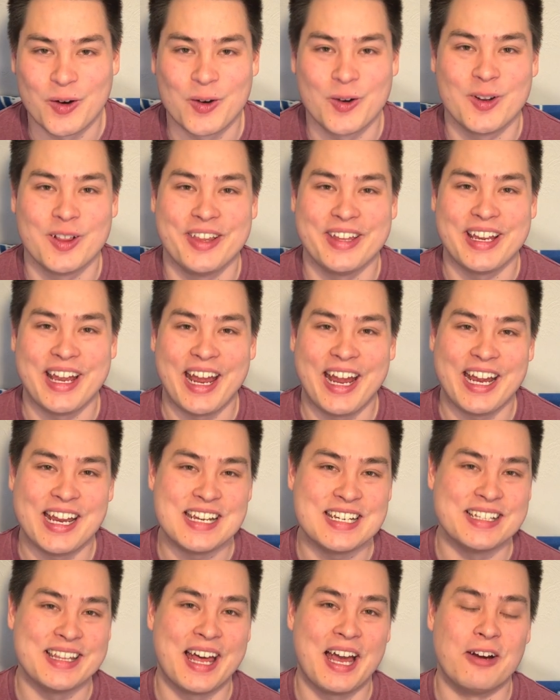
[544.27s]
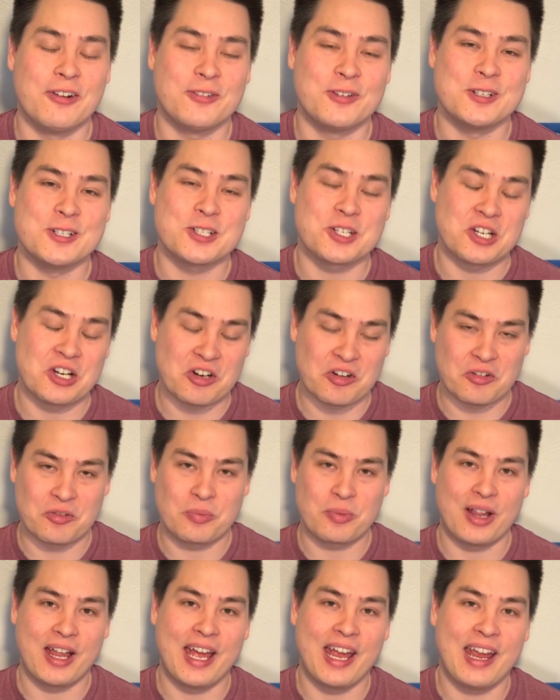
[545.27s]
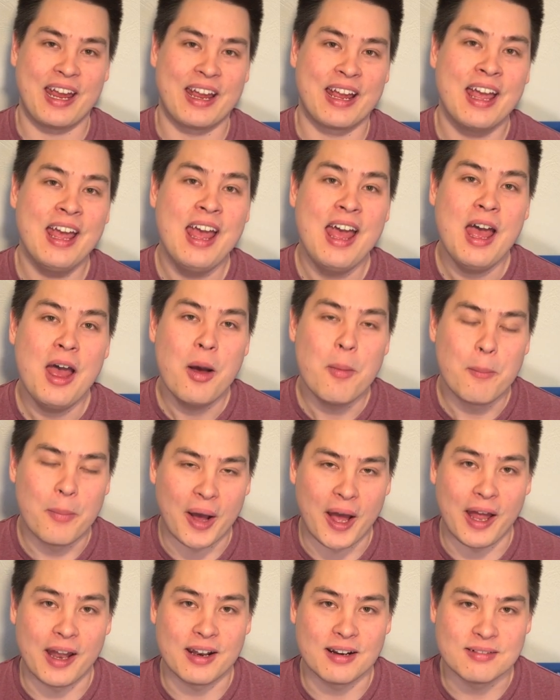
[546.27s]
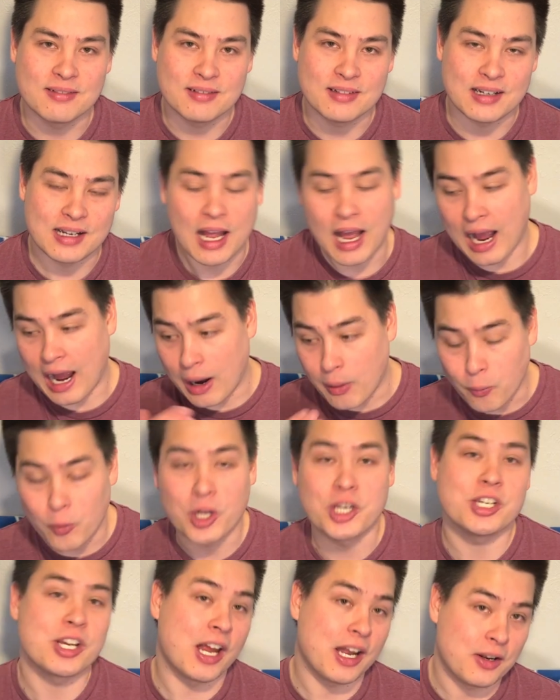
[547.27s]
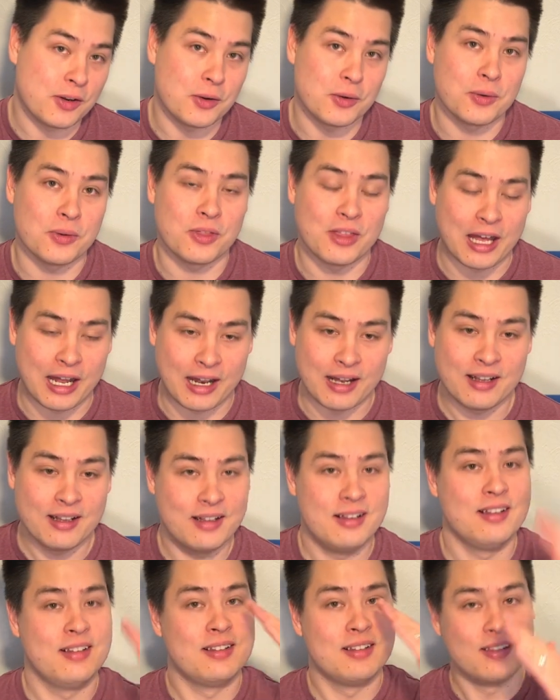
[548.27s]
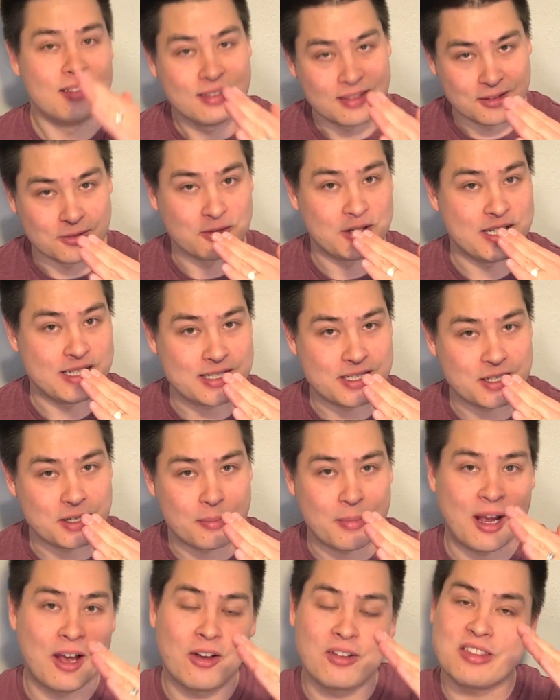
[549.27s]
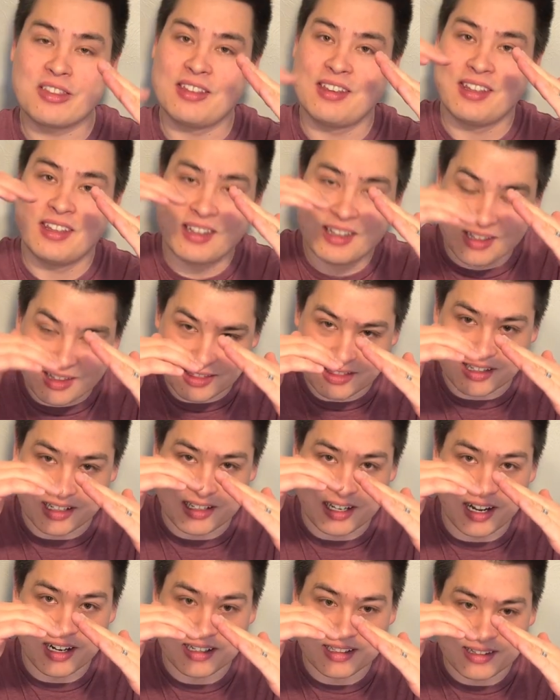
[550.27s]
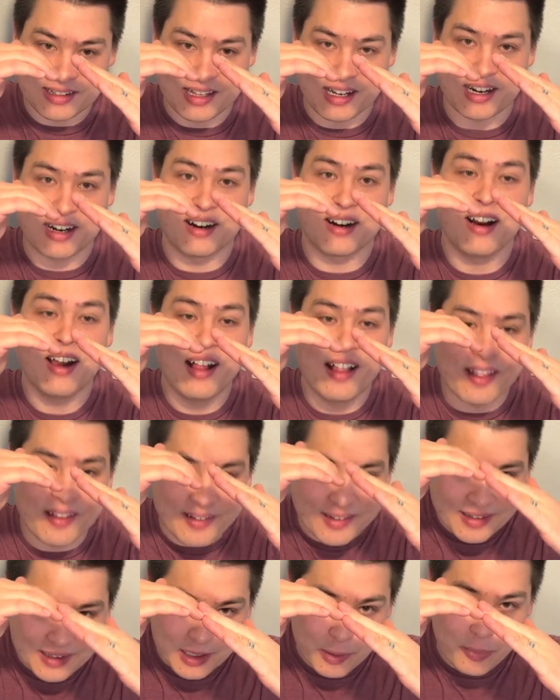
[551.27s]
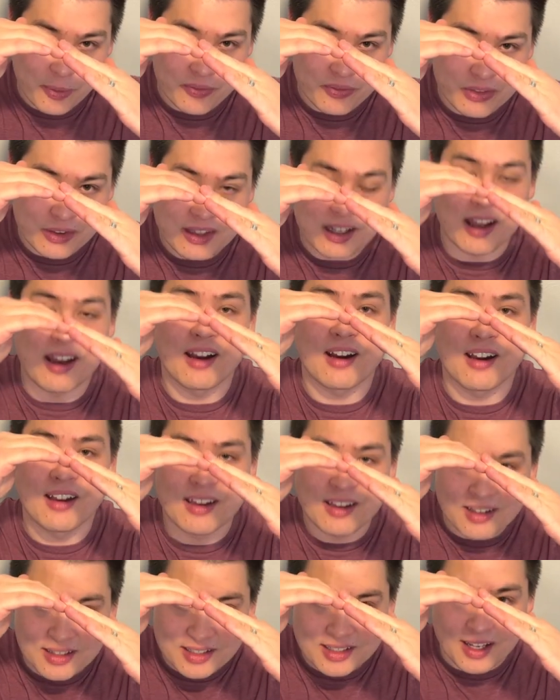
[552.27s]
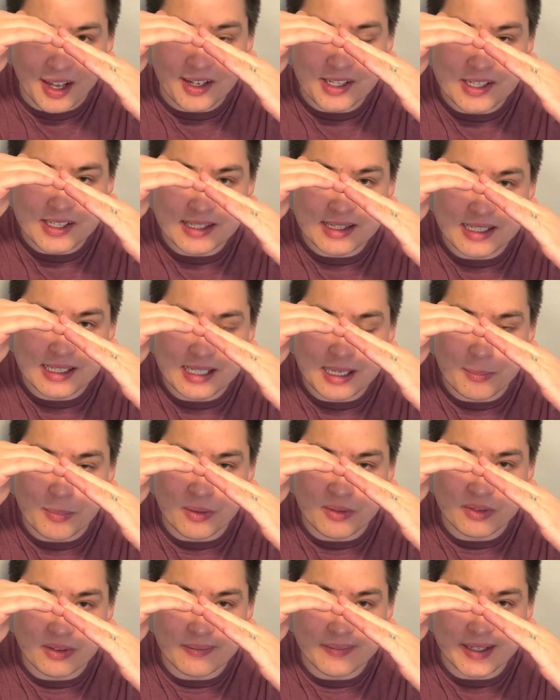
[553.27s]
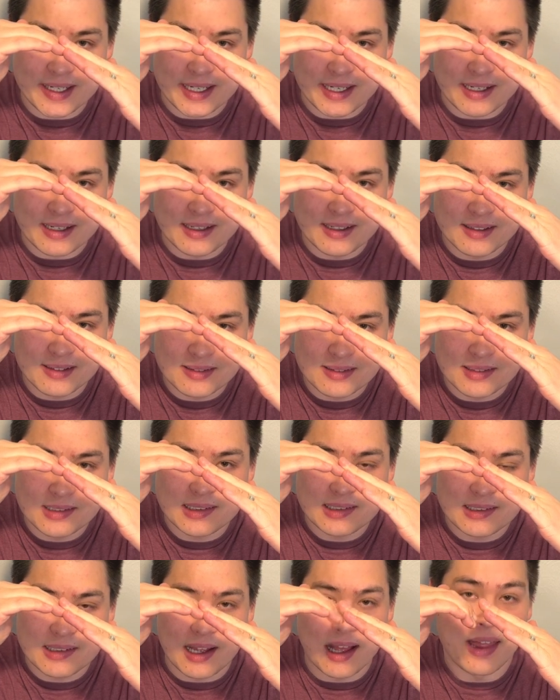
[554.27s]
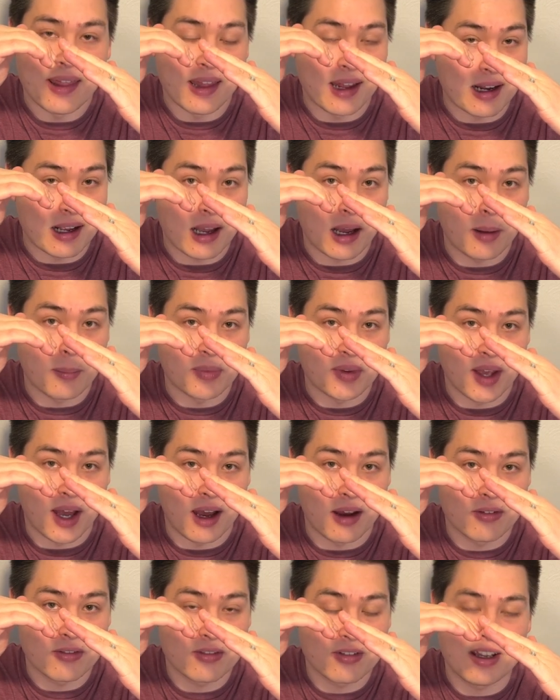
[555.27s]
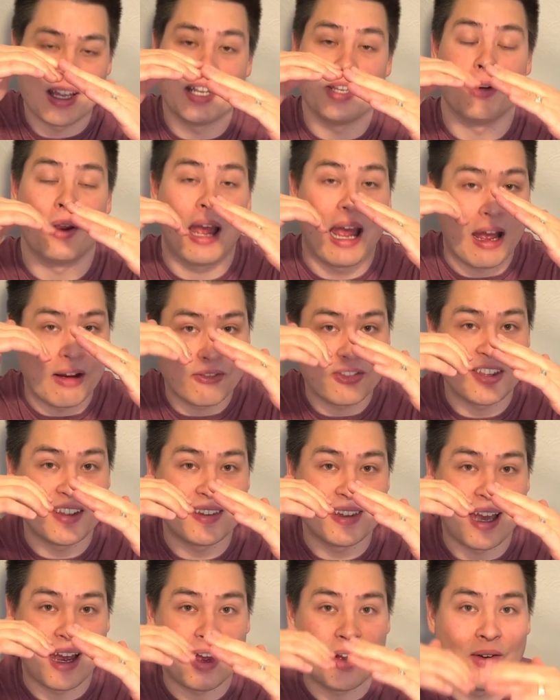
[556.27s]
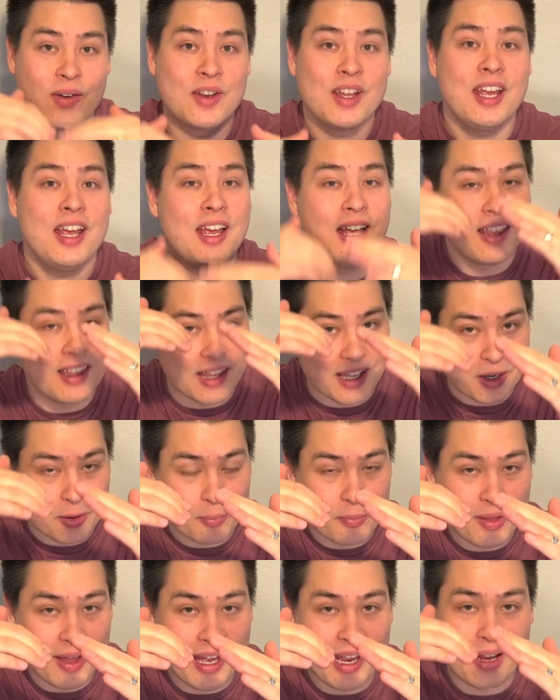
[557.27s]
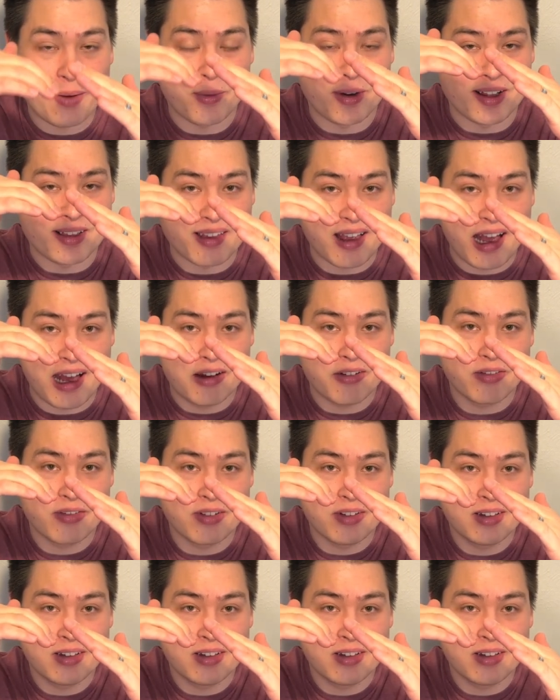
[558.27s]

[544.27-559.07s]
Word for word: early age in that first year of playing, but I wish I knew that the reed's in your mouth, the tongue's there, tip of the tongue touches the tip of the reed, and then comes off. And you have the sound that you're playing when it's off.